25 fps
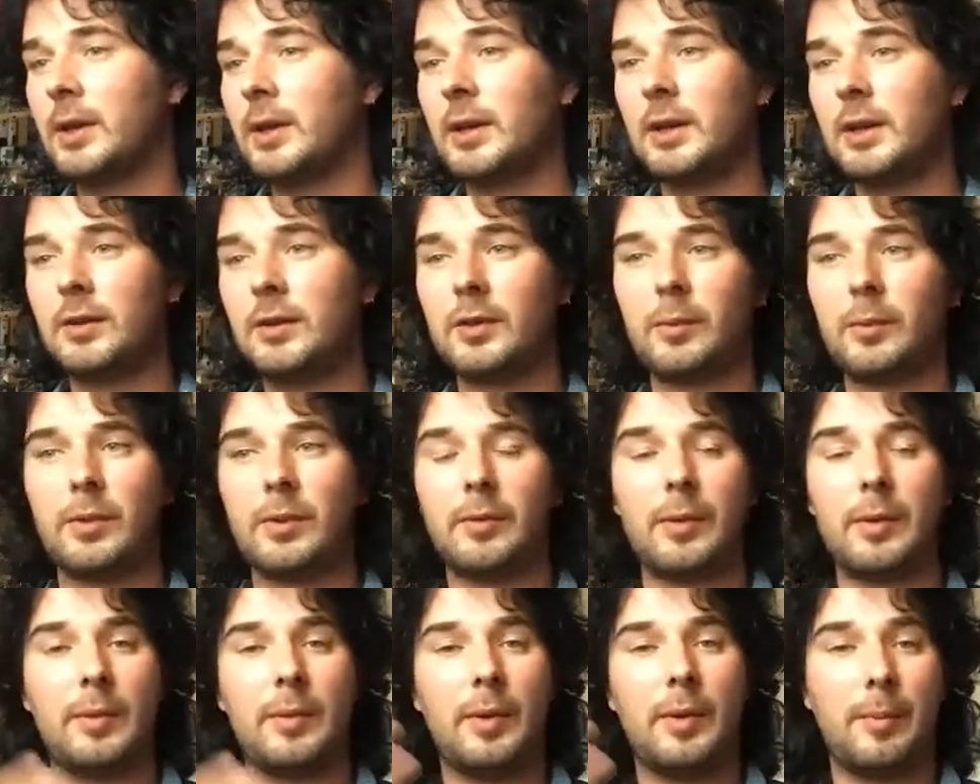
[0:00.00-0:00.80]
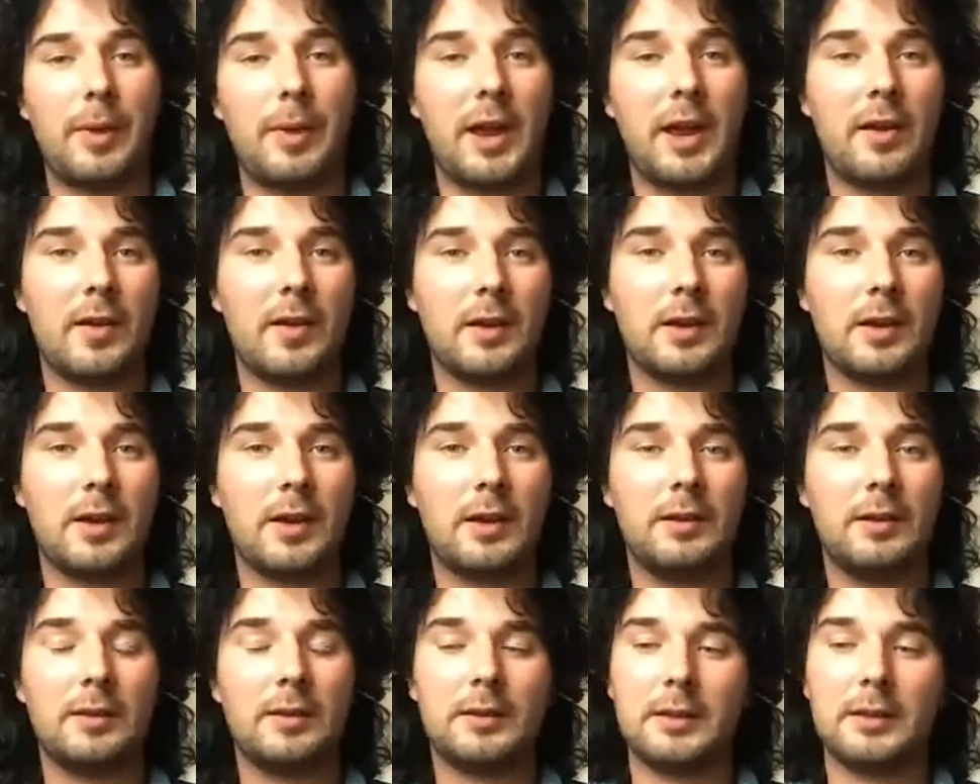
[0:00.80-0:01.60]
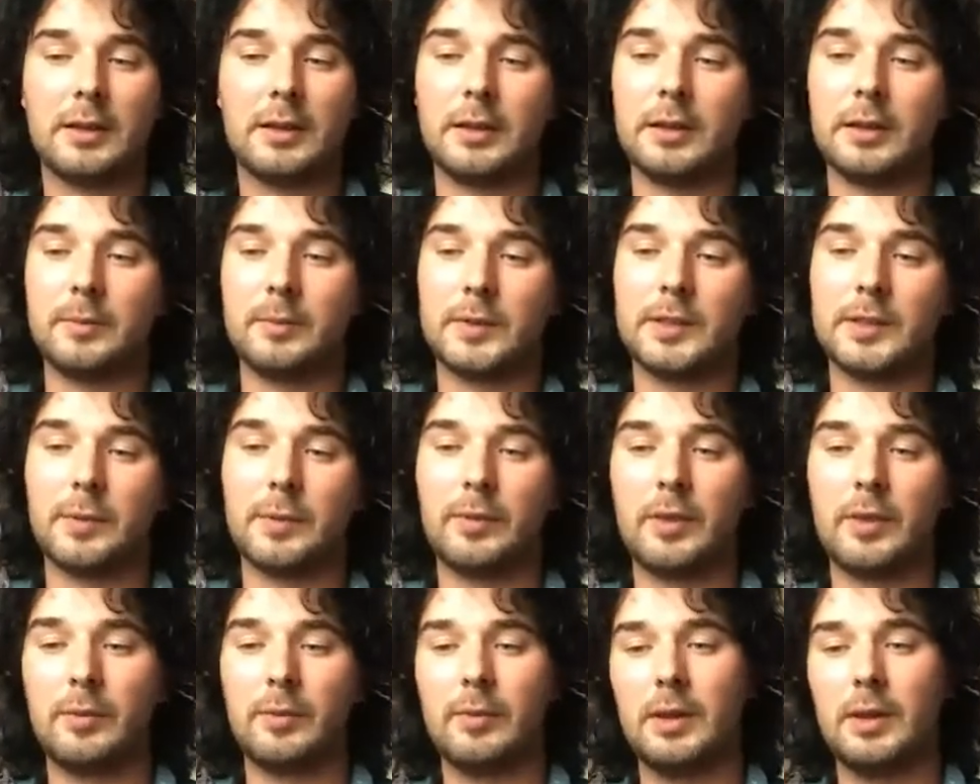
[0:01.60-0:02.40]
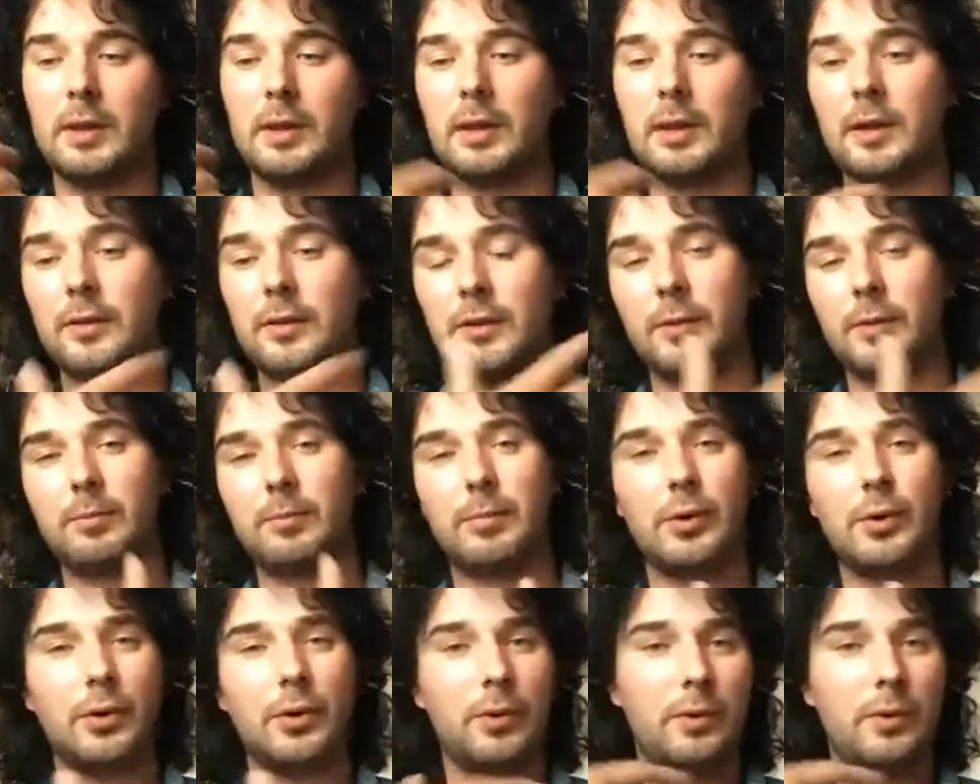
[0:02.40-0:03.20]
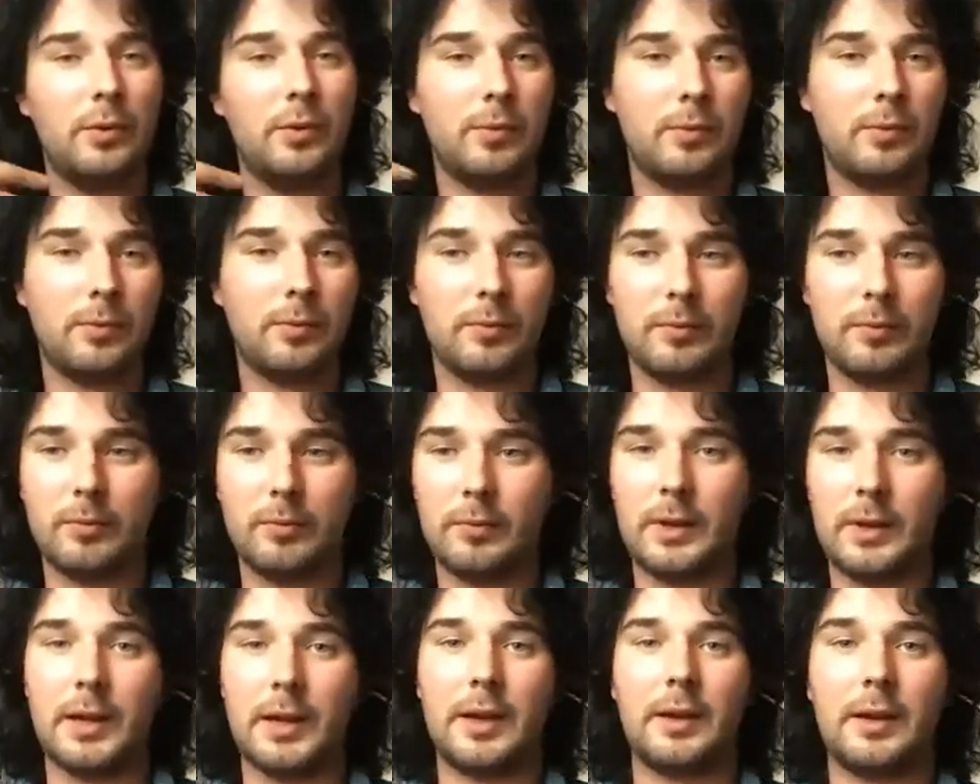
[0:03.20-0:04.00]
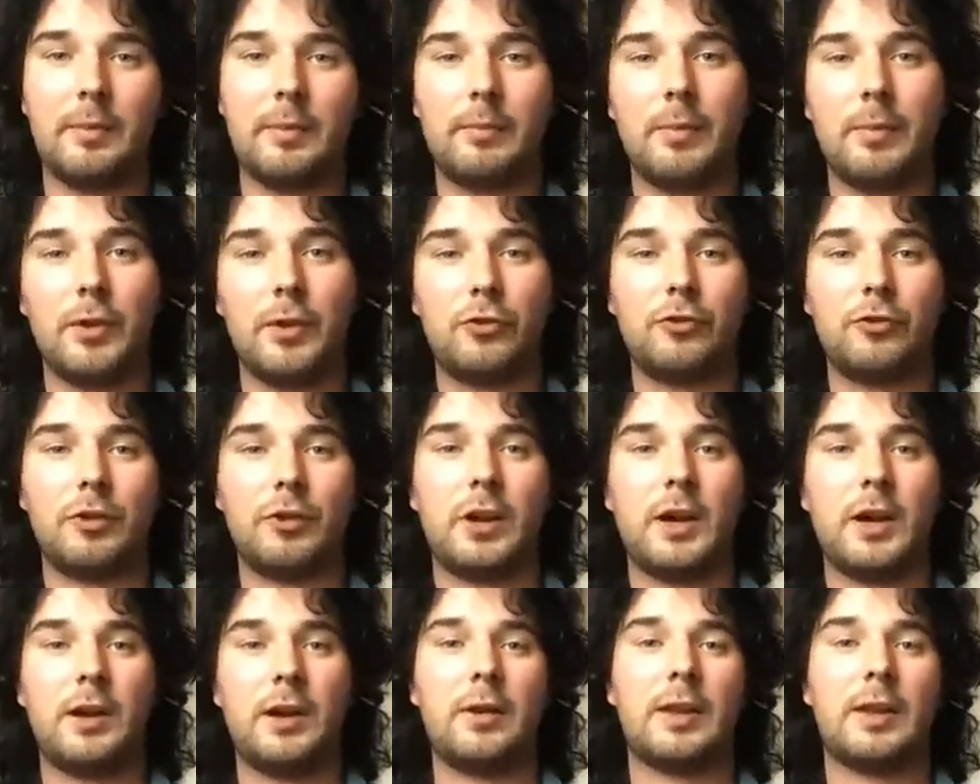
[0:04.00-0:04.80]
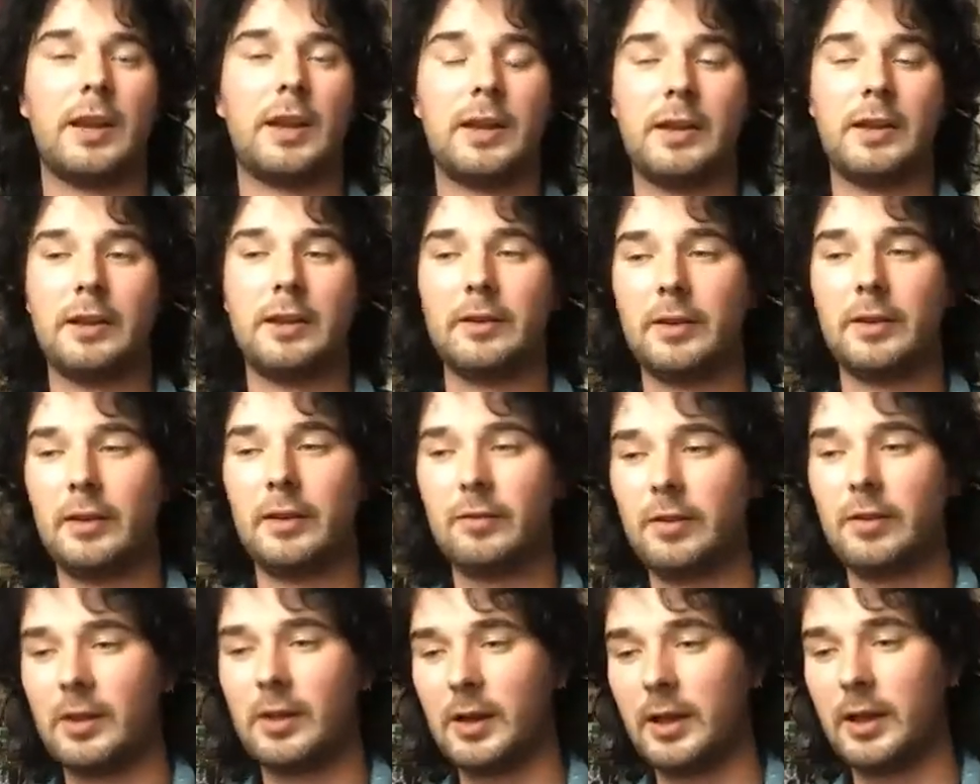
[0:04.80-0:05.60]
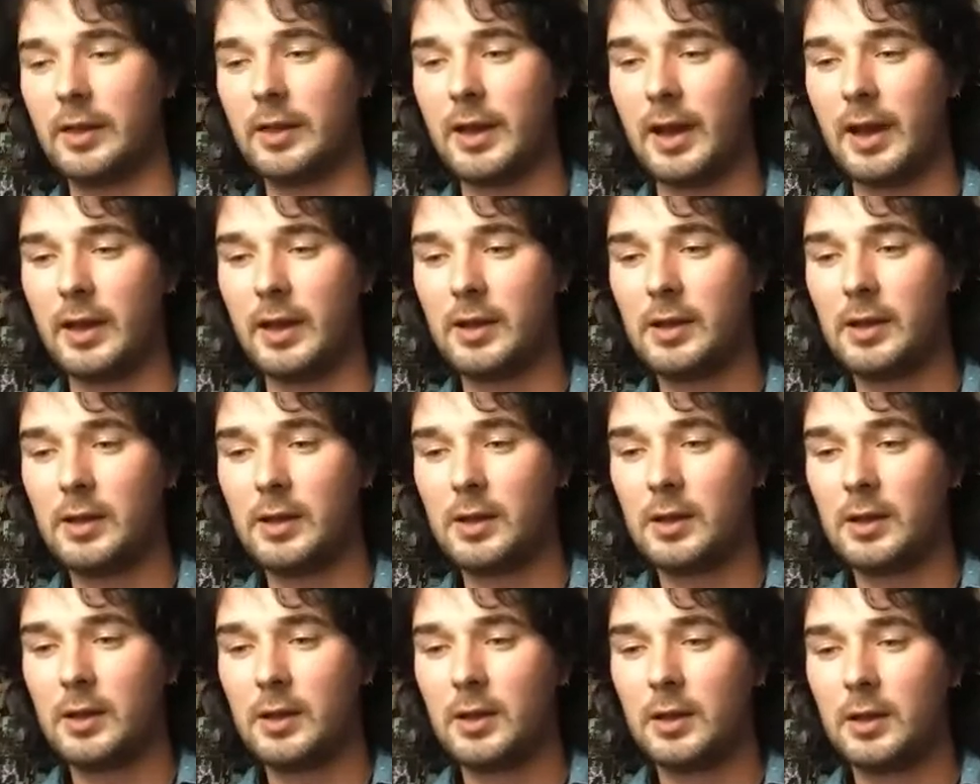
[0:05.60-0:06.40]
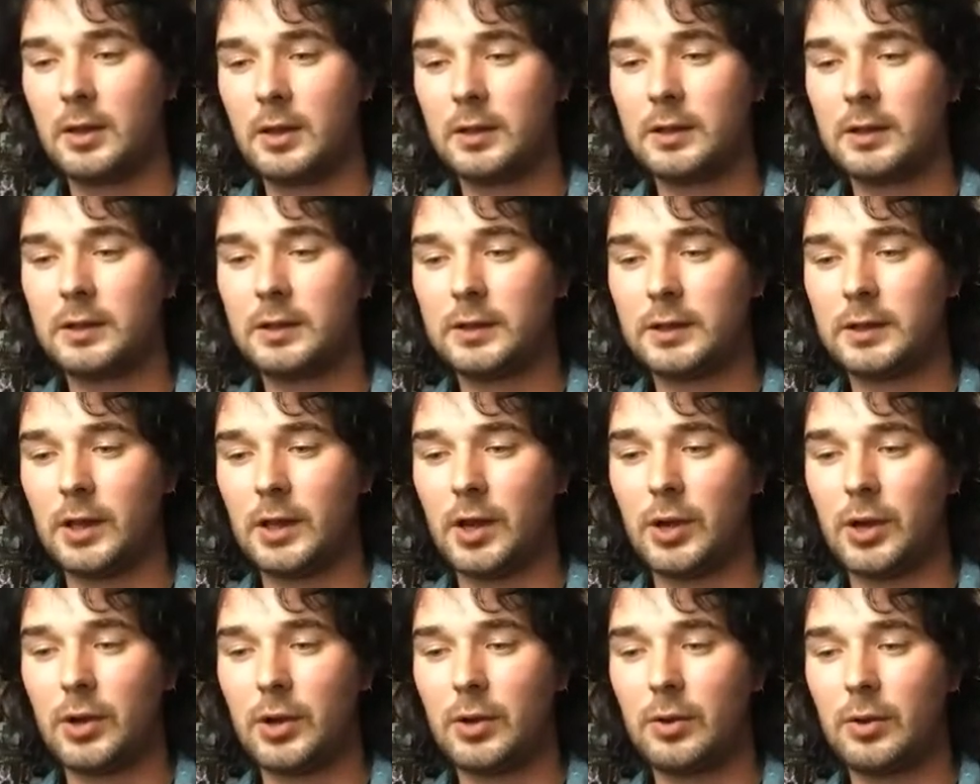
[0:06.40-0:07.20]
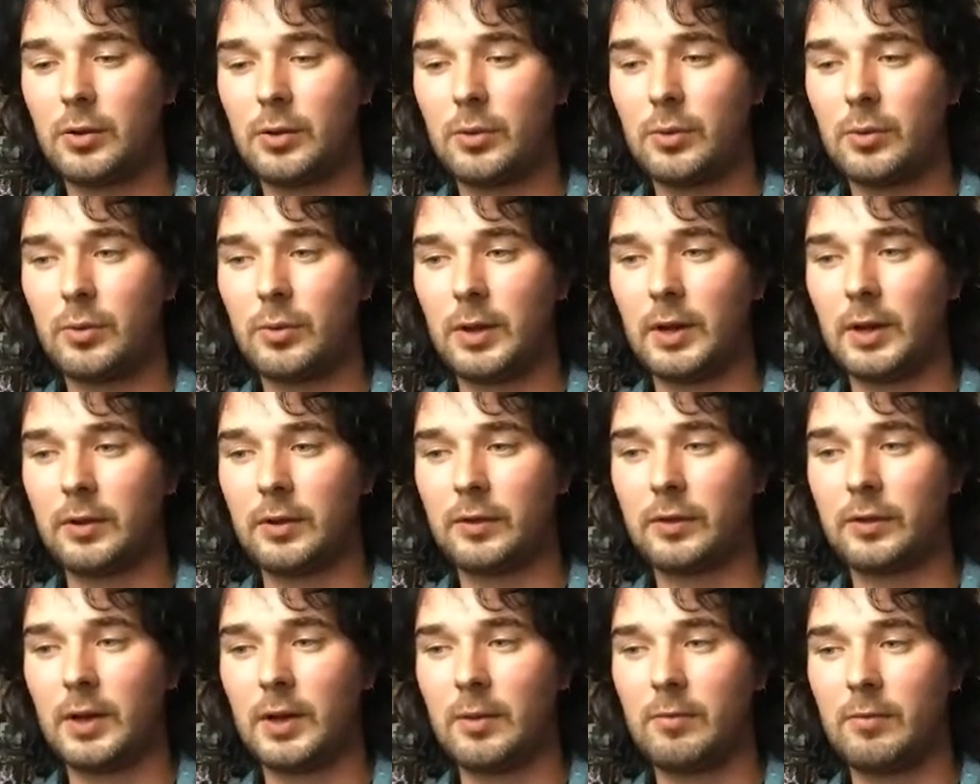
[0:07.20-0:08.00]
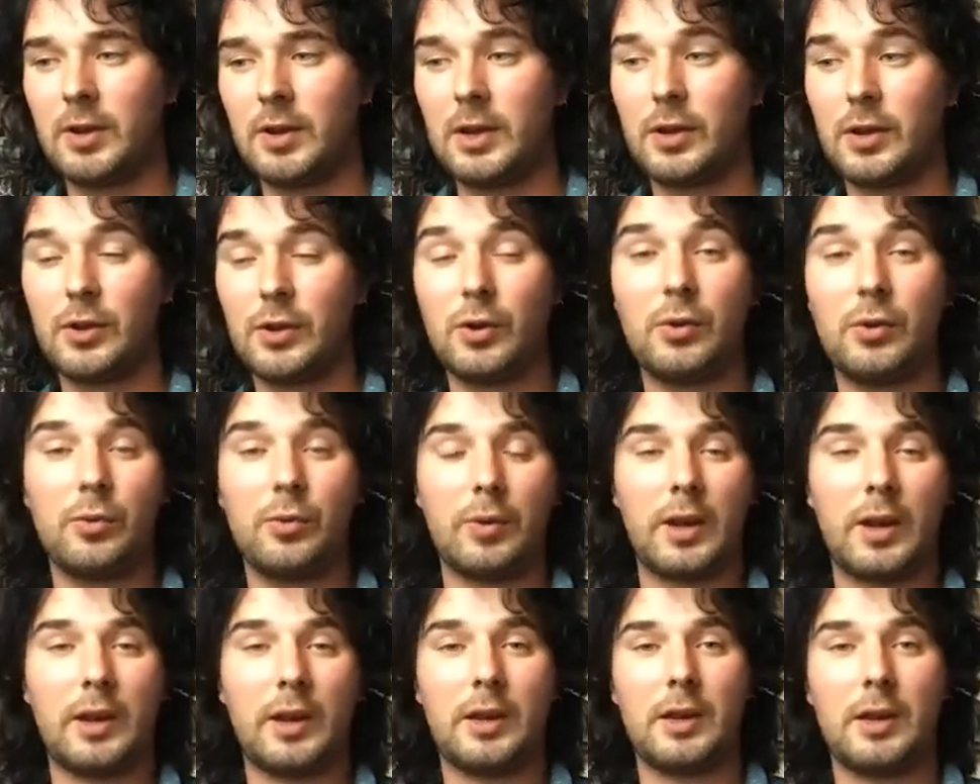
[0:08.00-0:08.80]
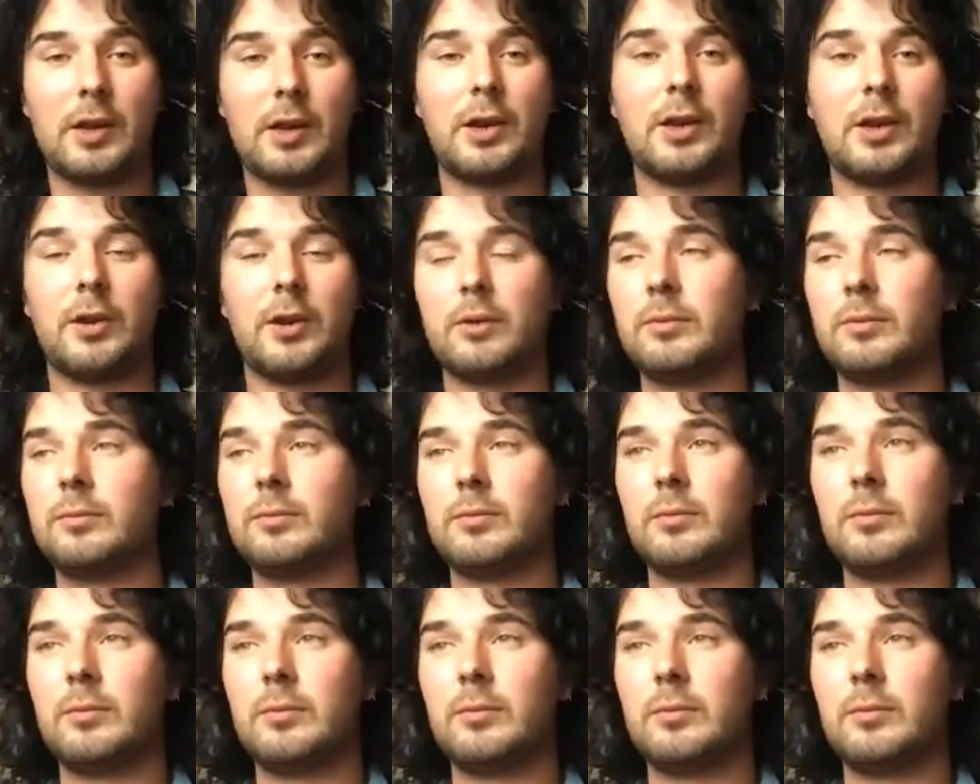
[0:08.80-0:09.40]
some of them are in America, some of them in Istanbul, Montreal, Canada, and everything like that. So it's really cool when, you know,